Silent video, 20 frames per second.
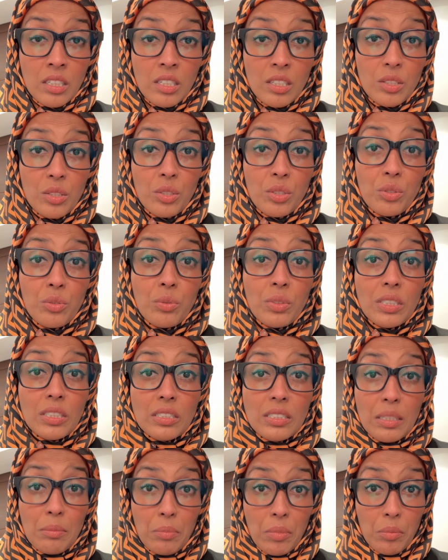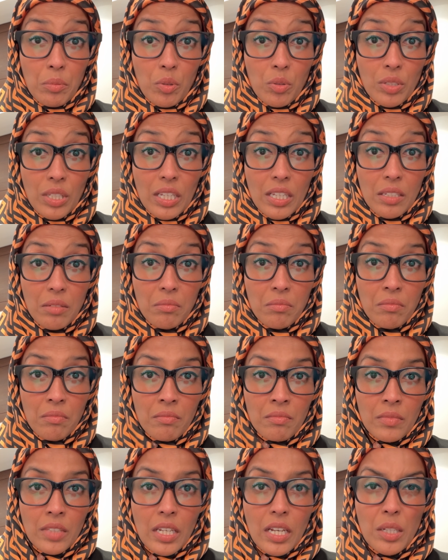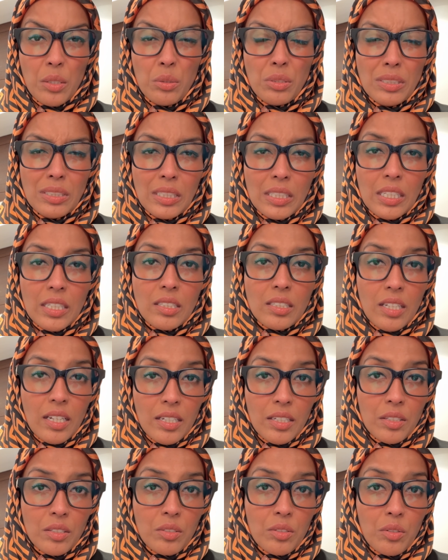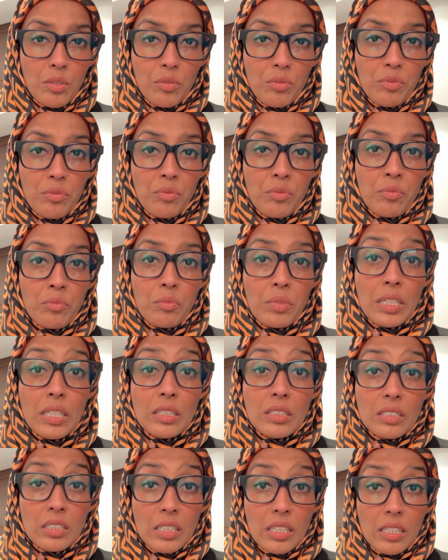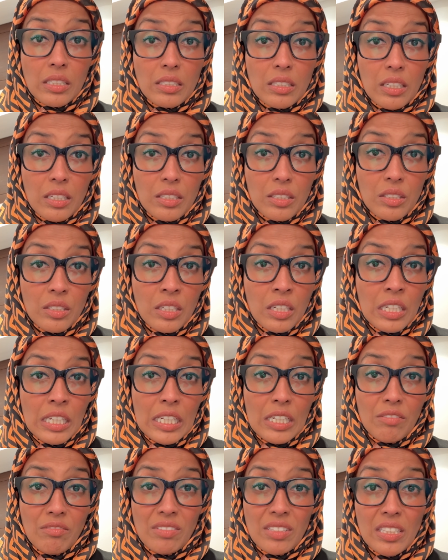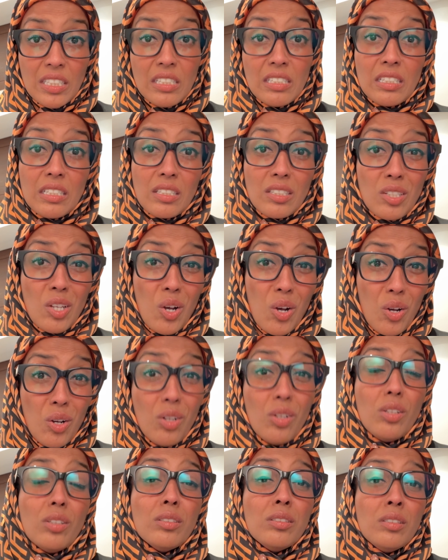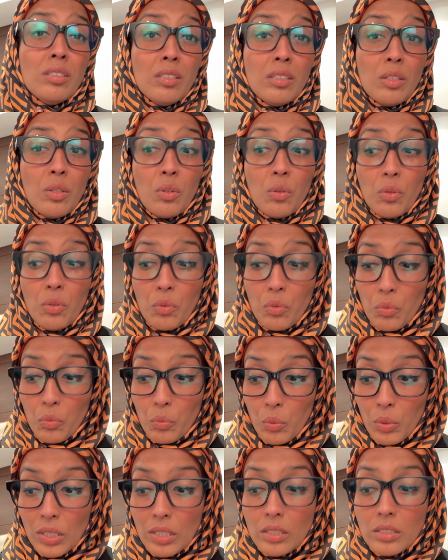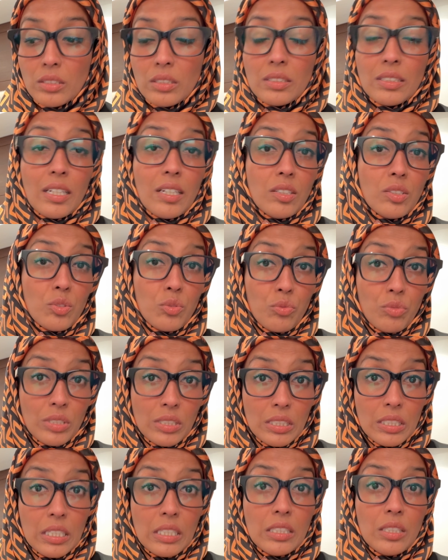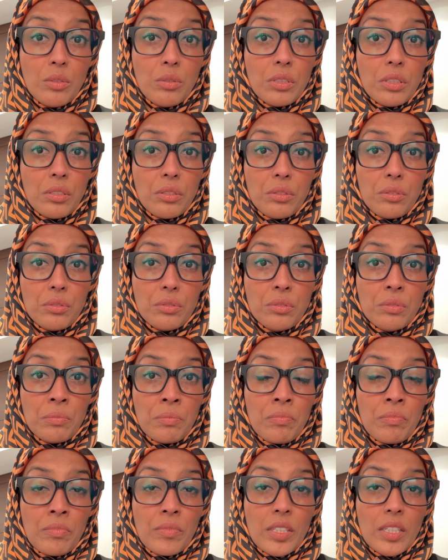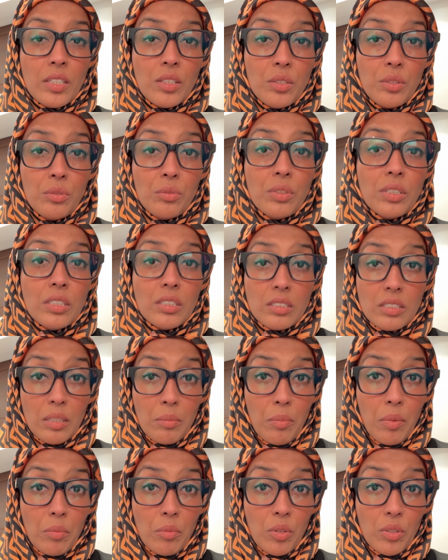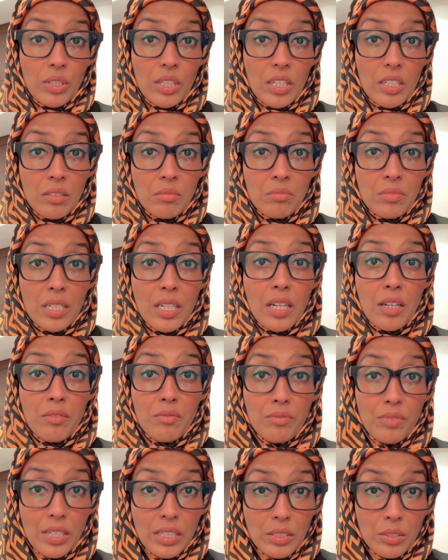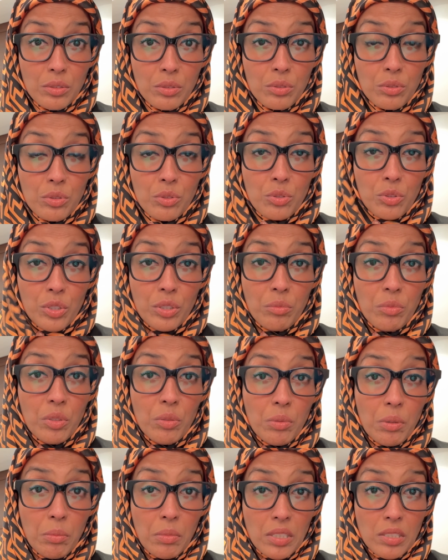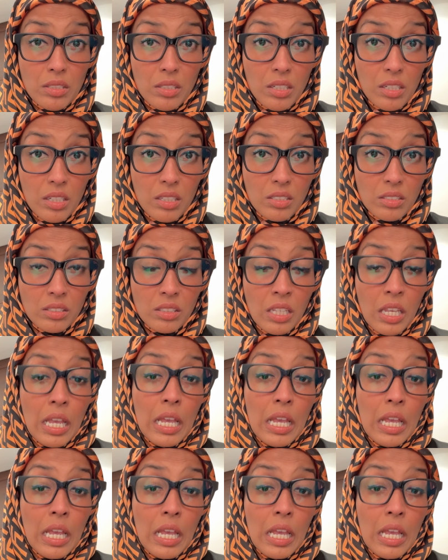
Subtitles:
Do you want to step up your game? Are you sick and tired of being sick and tired? If this is all words that is resonating with you and you want to step up your game, then I invite you to join me on my masterclass.